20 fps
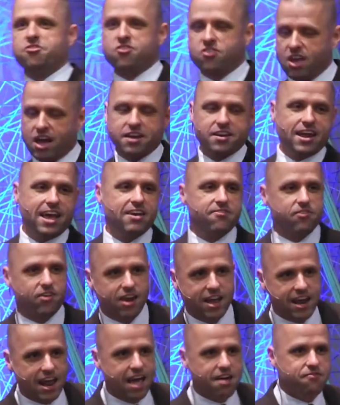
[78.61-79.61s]
Sunday for
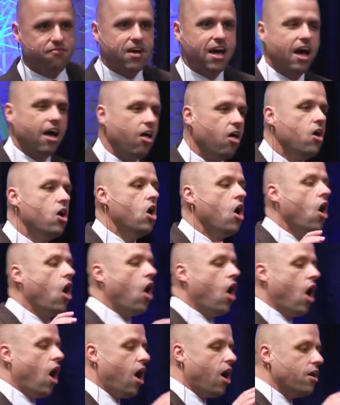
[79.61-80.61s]
NFL.
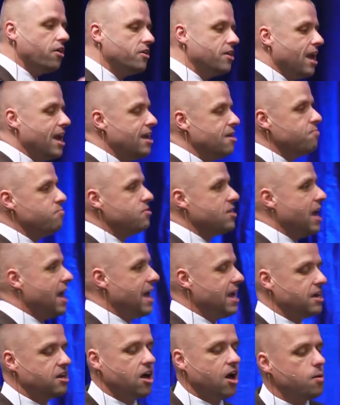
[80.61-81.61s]
Our game
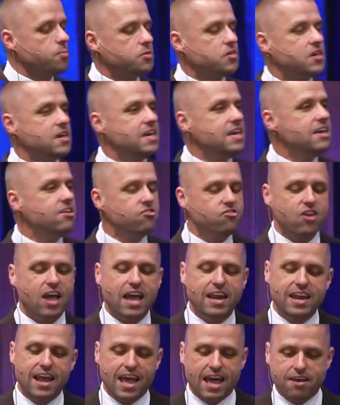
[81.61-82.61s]
day comes each
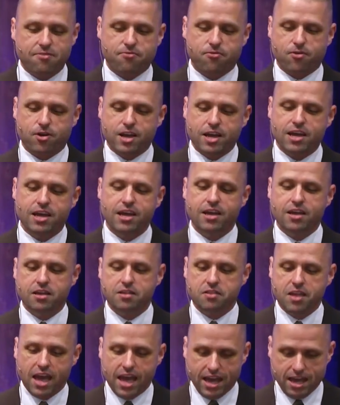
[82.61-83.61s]
and every
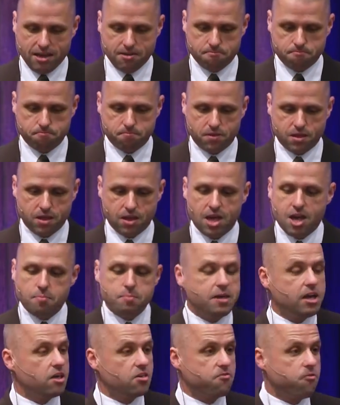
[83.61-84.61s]
day.
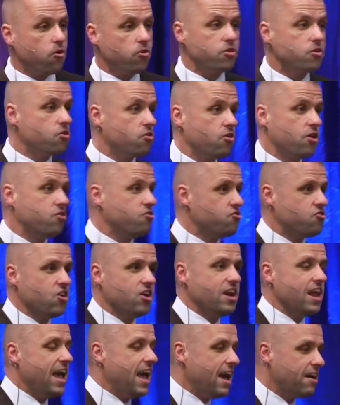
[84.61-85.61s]
Because for the
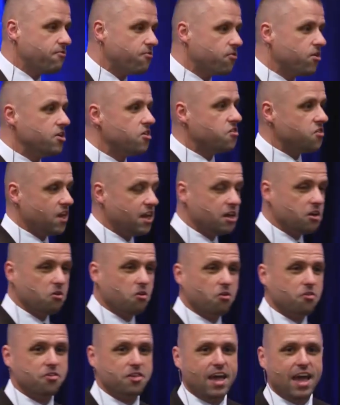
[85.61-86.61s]
Christian, every
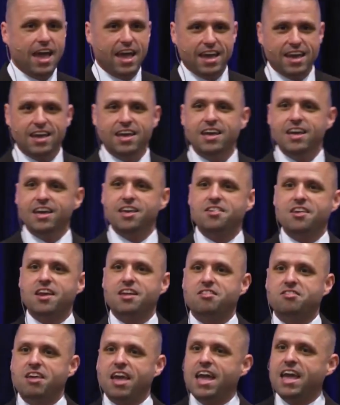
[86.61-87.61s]
single day is
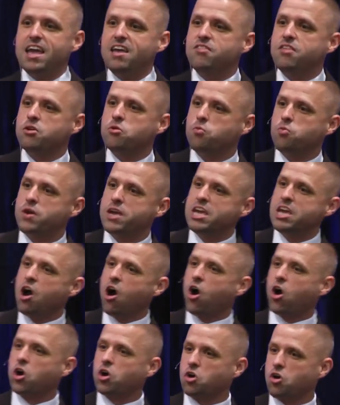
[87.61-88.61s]
a day that we
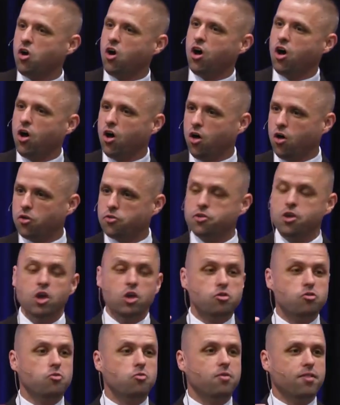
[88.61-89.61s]
are called
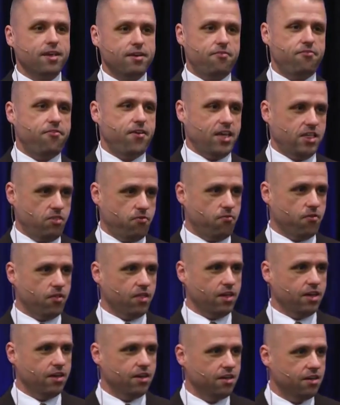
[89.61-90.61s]
to live
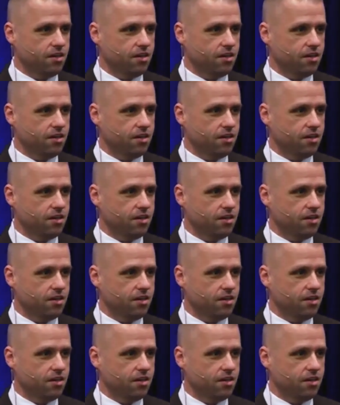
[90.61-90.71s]
faithfully.